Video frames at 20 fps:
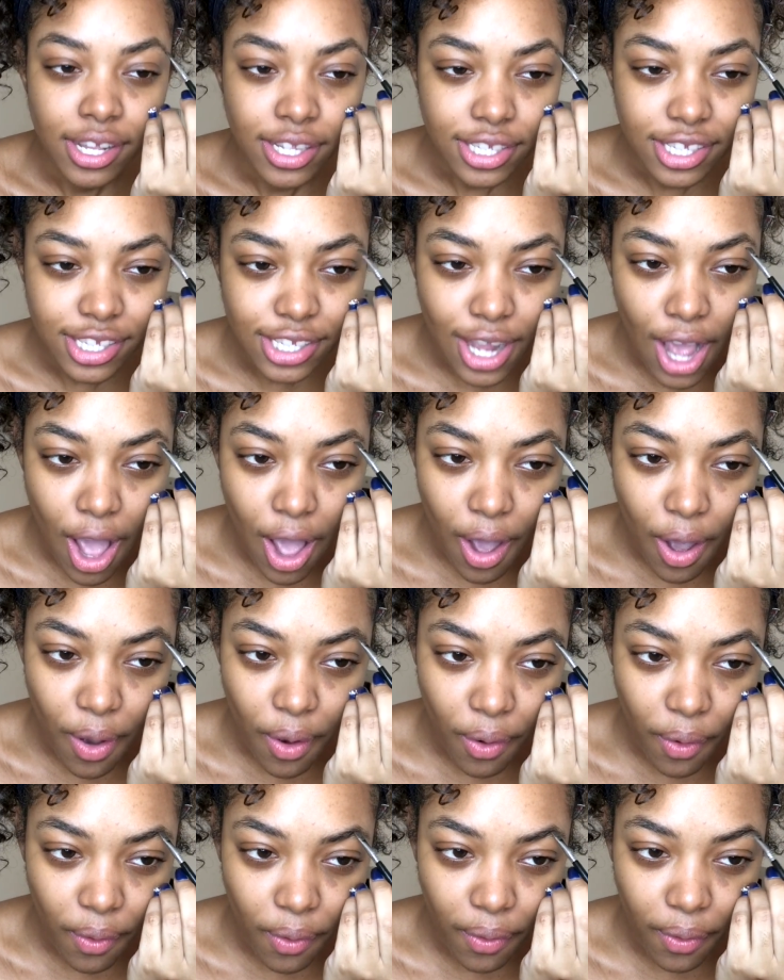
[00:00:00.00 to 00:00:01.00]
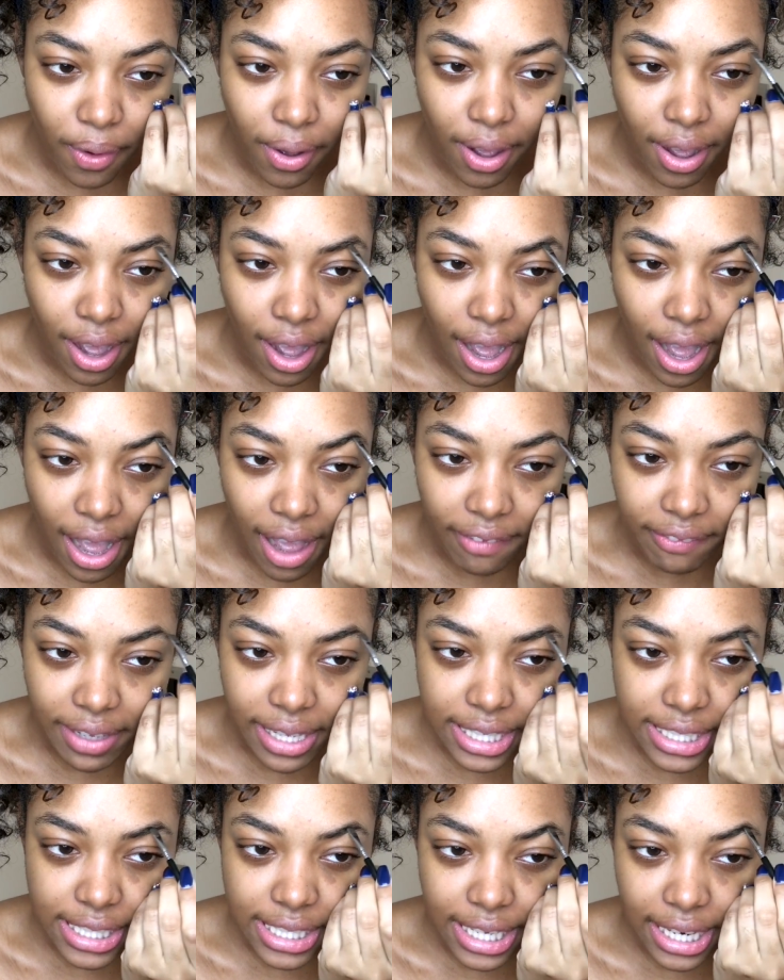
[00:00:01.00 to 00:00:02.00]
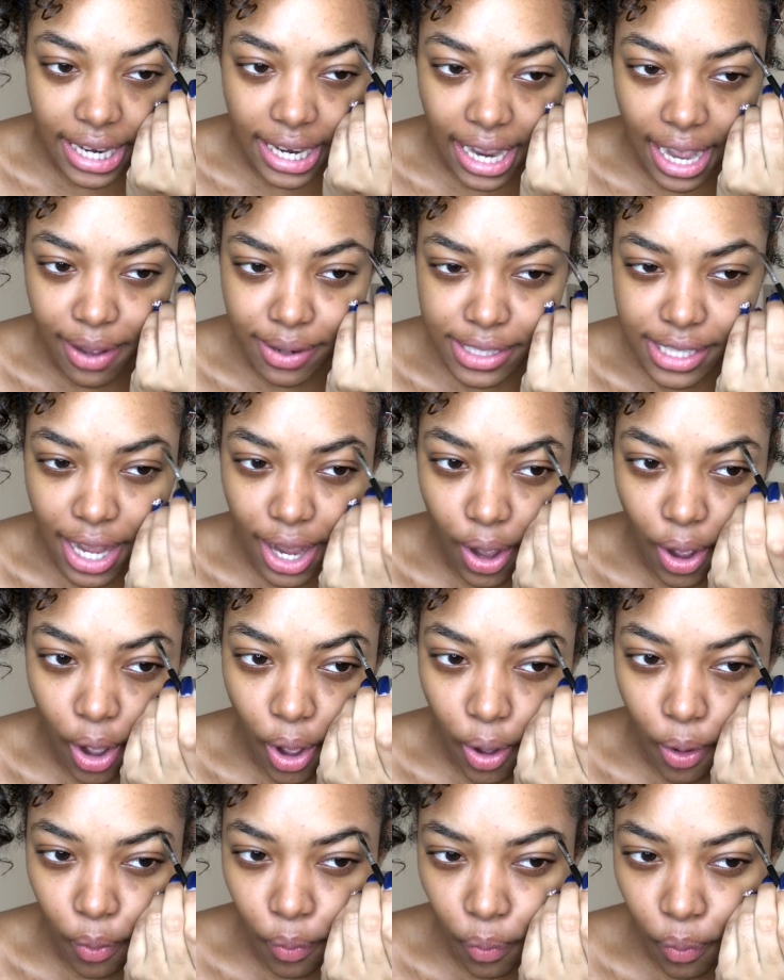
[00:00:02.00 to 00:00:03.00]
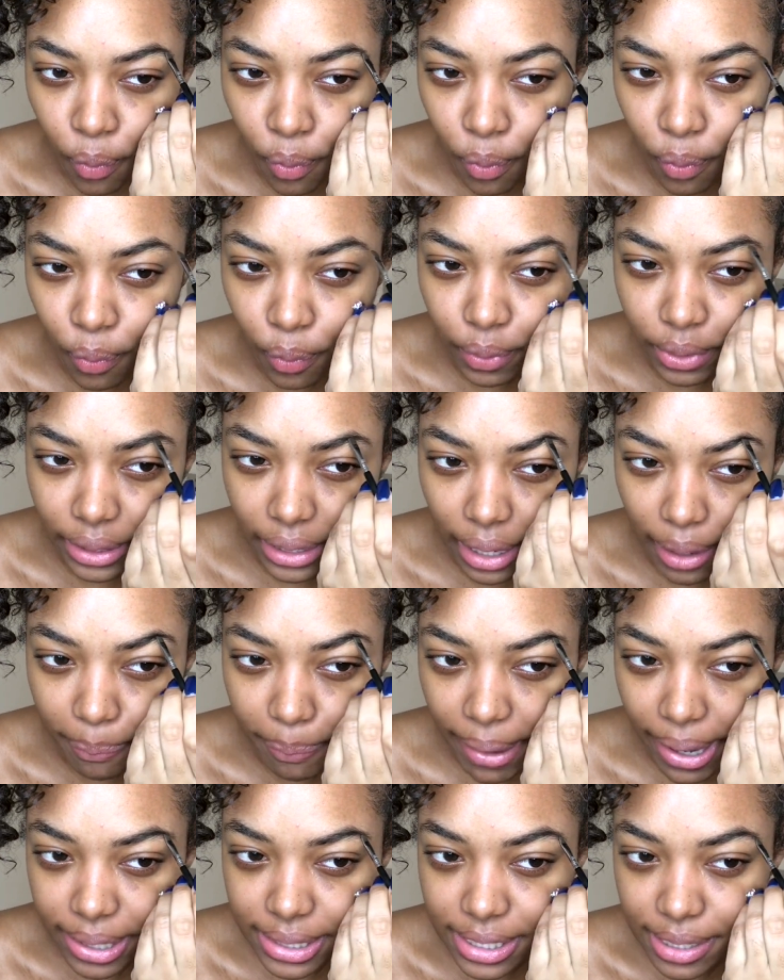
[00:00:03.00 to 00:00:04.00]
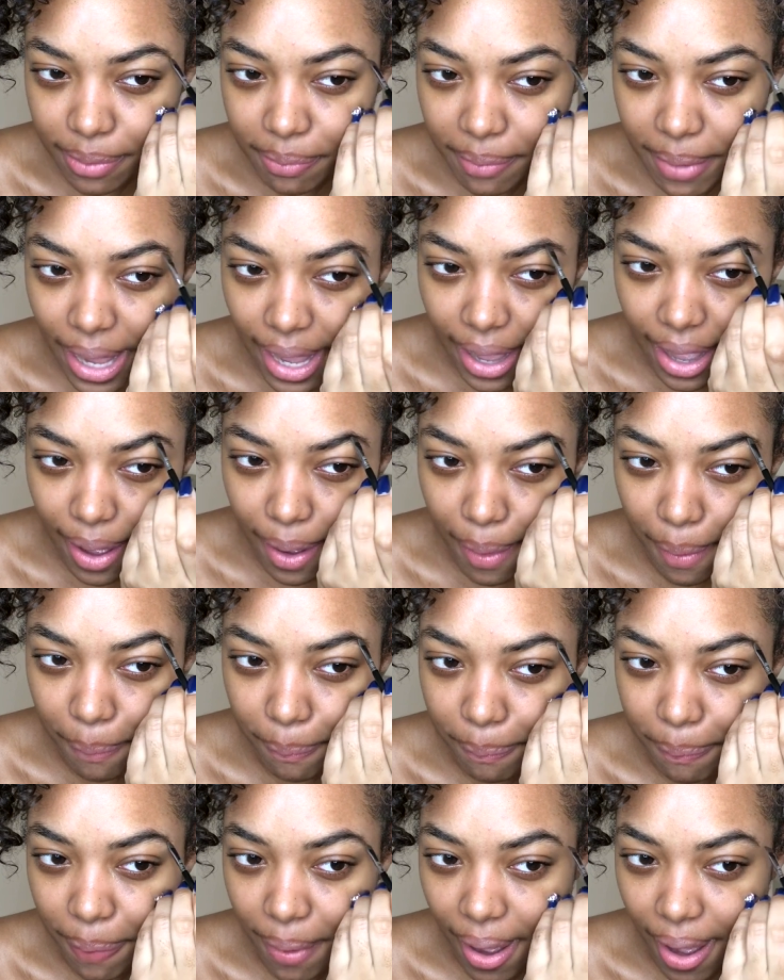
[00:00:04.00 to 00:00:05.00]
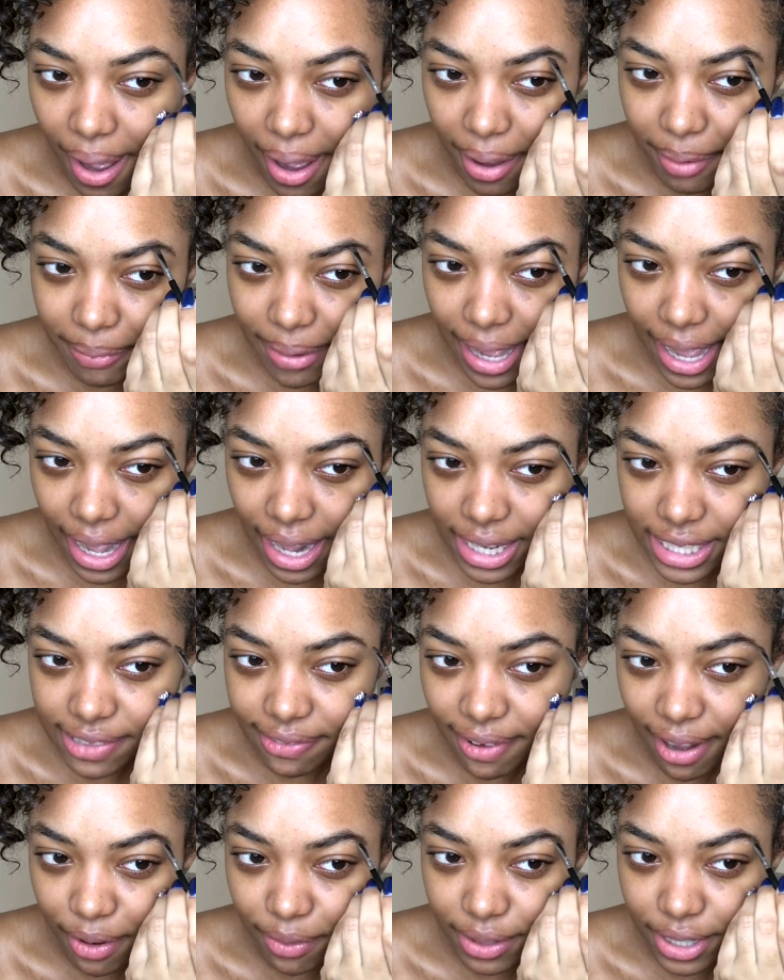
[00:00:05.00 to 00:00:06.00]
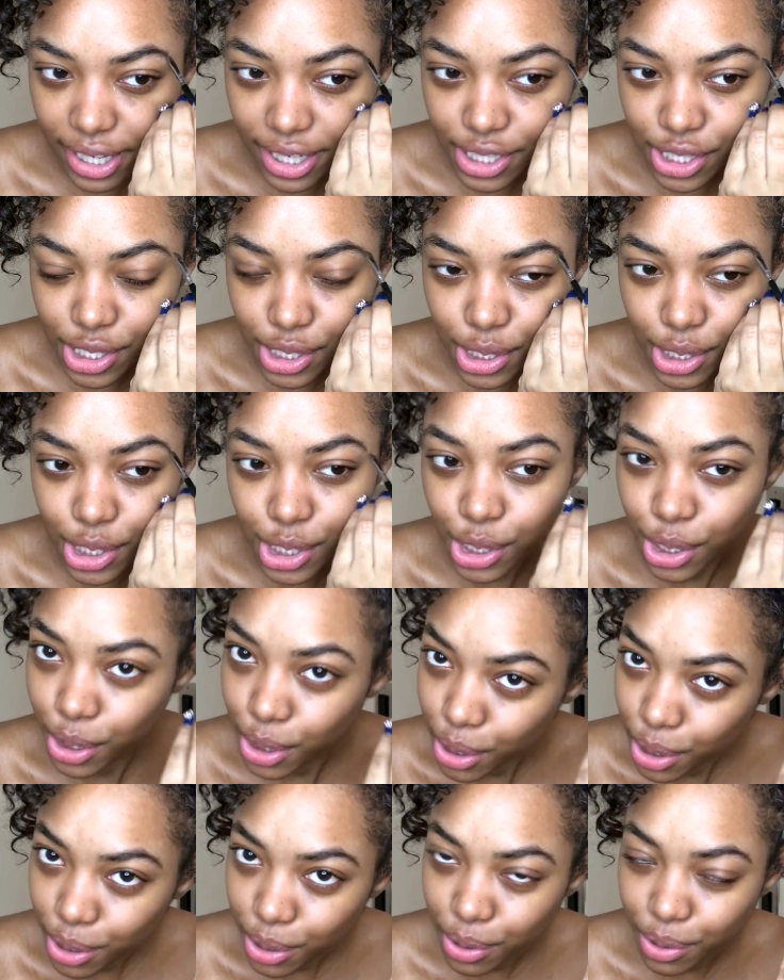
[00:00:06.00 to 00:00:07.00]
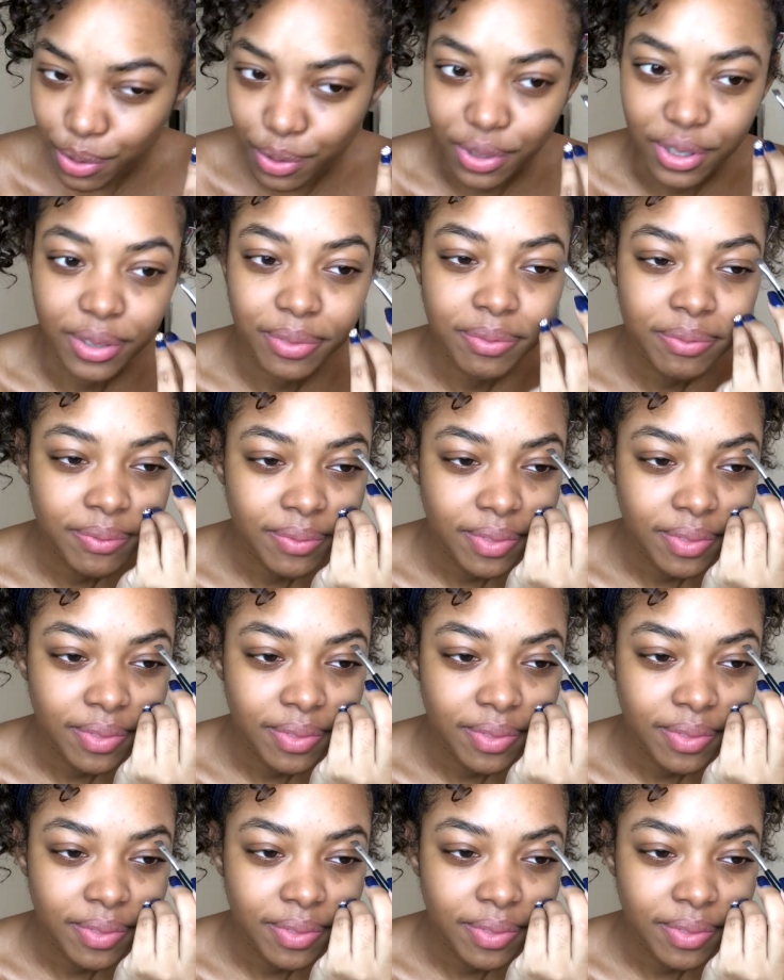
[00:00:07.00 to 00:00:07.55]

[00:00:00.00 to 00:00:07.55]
So obviously I was like, ooh, they're about to make a bomb ass foundation too.